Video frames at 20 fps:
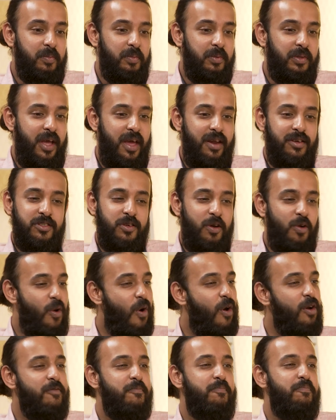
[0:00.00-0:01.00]
there is a
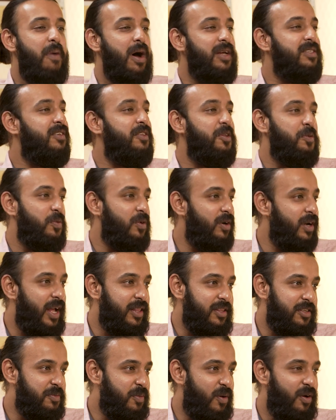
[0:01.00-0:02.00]
lot of buzz in the world
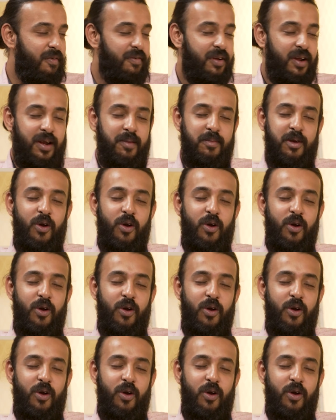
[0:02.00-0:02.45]
at this point of time.